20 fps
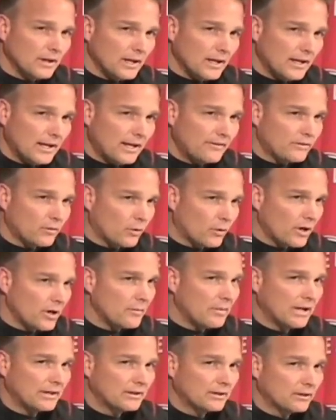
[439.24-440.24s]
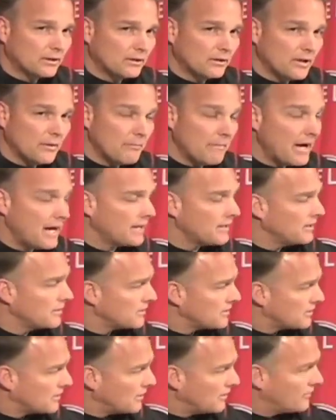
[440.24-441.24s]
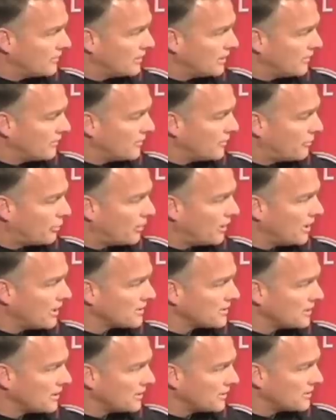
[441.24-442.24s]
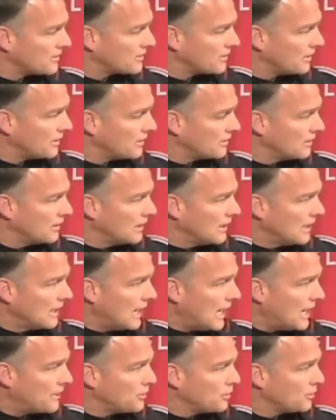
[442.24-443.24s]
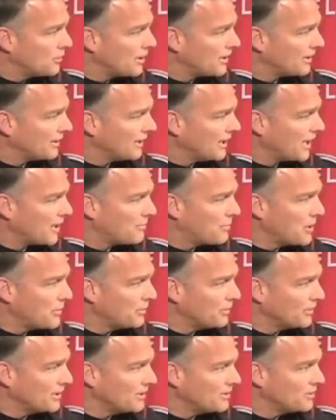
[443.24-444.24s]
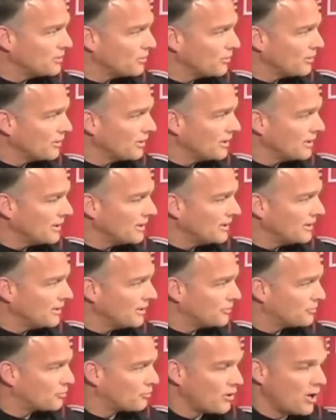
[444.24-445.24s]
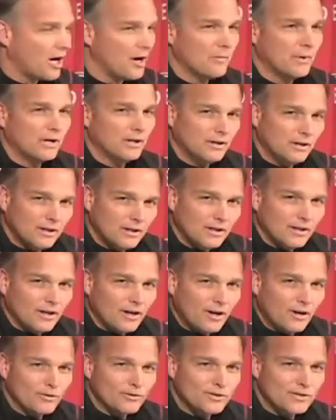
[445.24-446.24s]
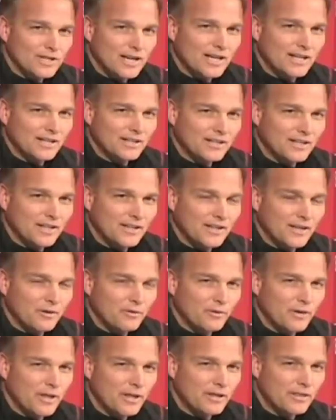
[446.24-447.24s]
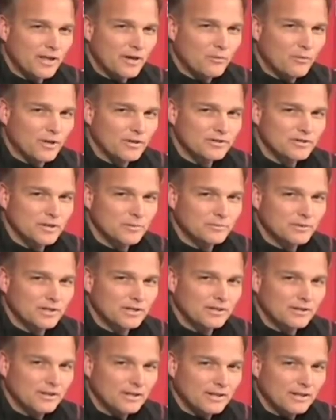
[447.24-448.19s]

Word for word: and not to worry about the, the madness of, of, the process. Uh, I do think a lot of people enjoy the drama on signing day. They, they, they want something